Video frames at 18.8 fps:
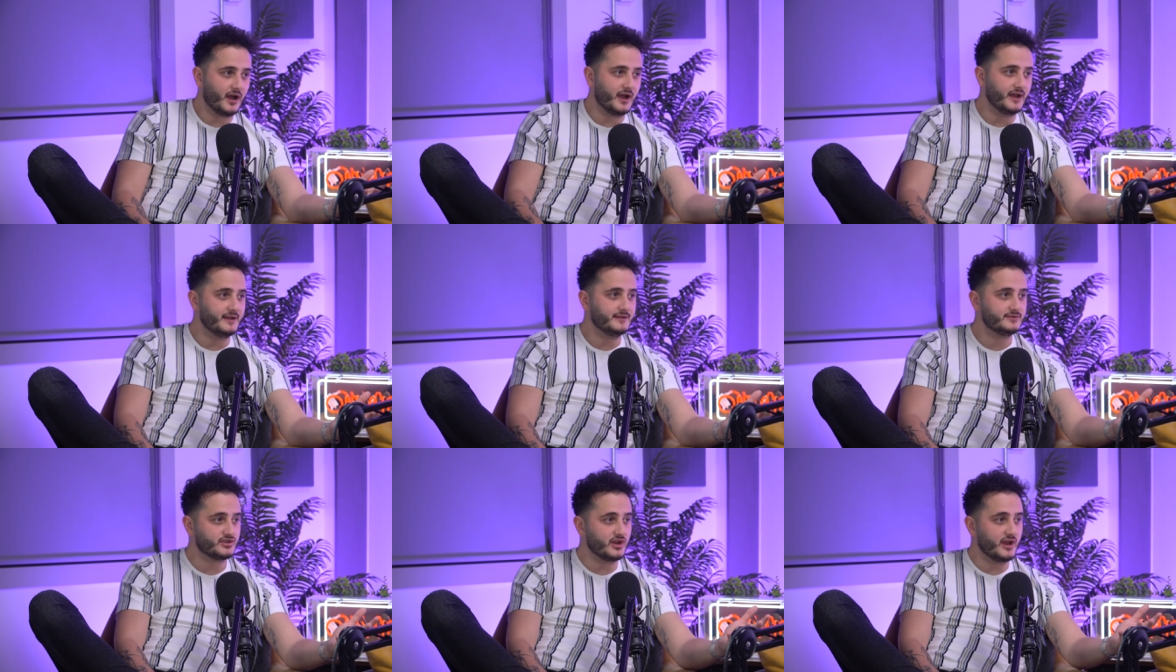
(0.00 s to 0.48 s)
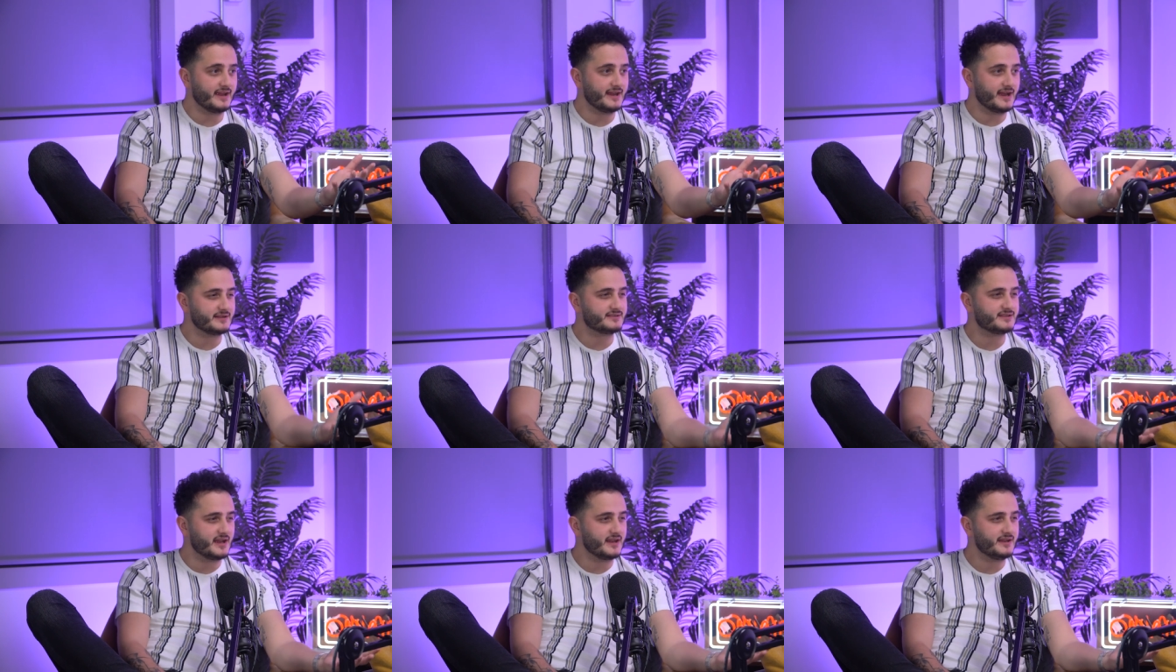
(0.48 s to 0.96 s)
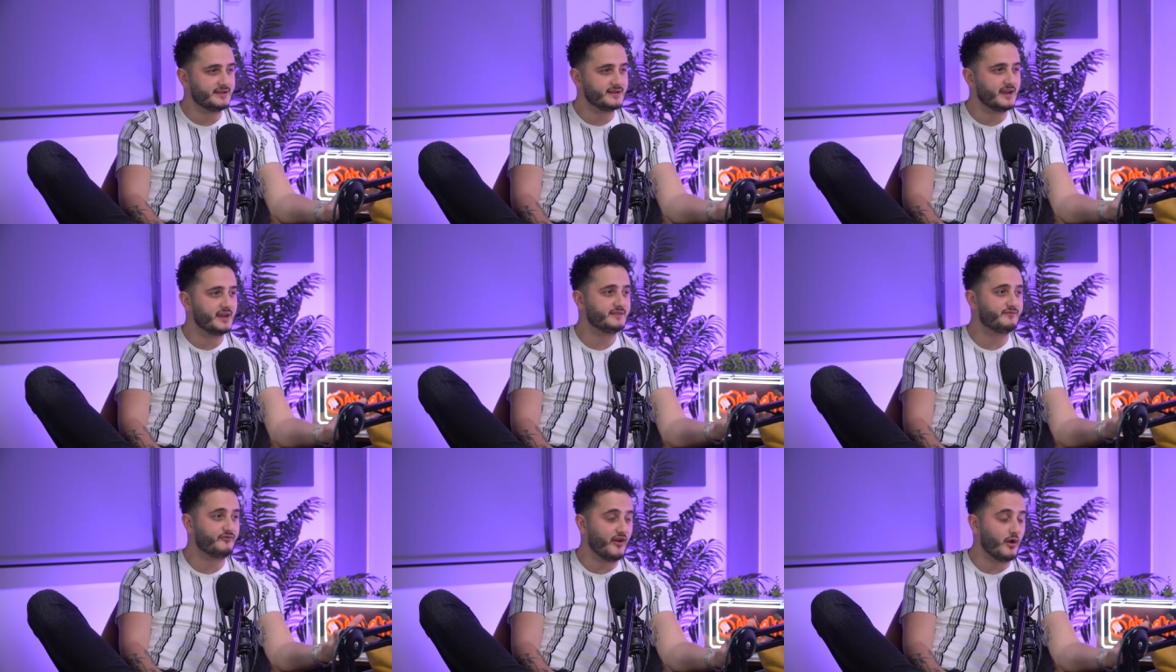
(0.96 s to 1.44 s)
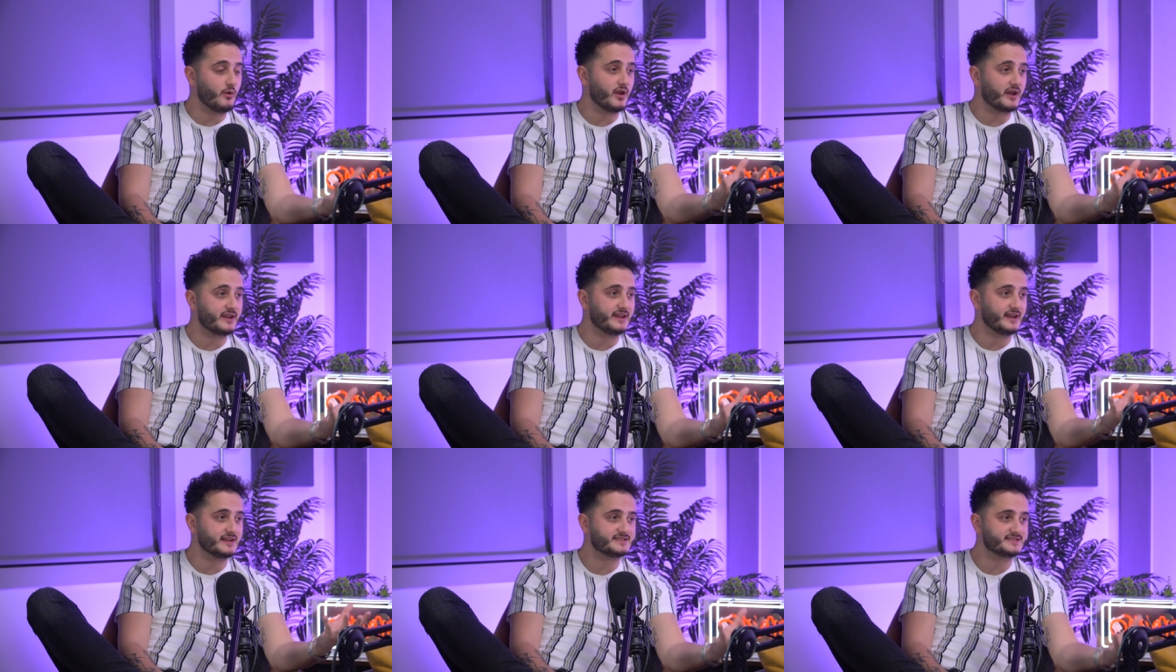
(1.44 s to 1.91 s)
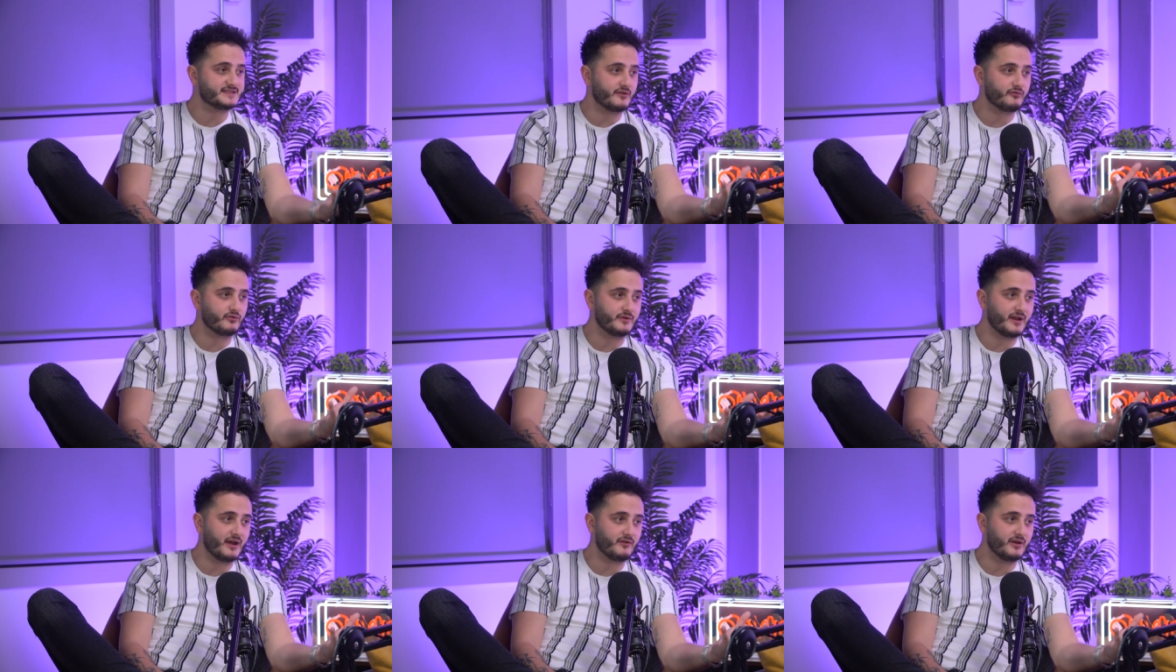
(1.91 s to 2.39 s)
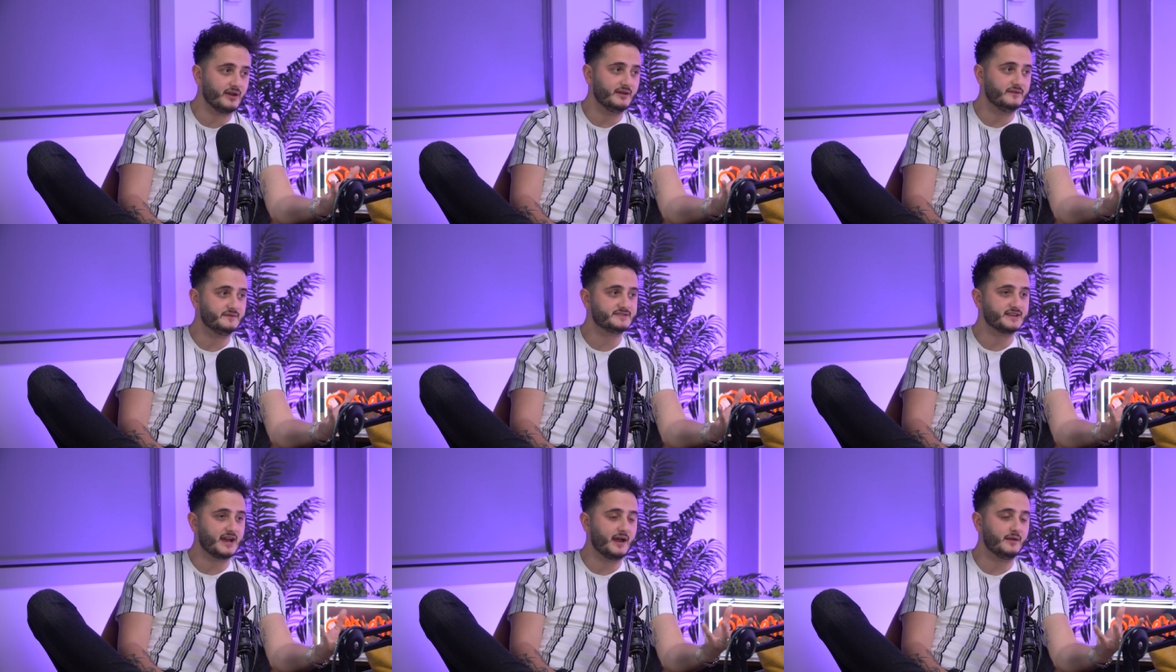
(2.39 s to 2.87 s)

Like he had, he, it felt like he had several yeah. narratives.